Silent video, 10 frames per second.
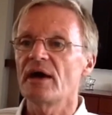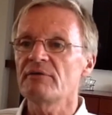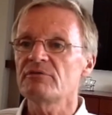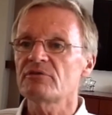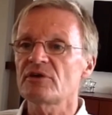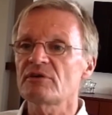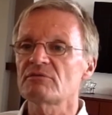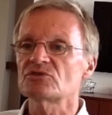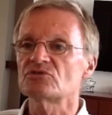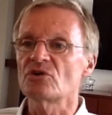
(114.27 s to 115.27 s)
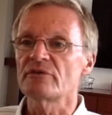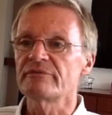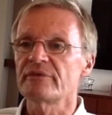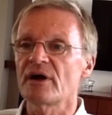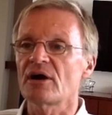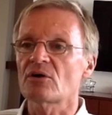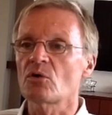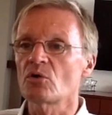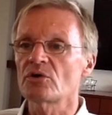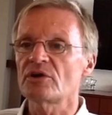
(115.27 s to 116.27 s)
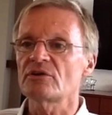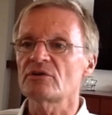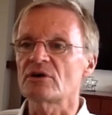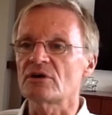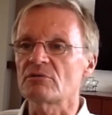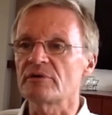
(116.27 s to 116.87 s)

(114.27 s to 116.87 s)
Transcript: Everything was done according the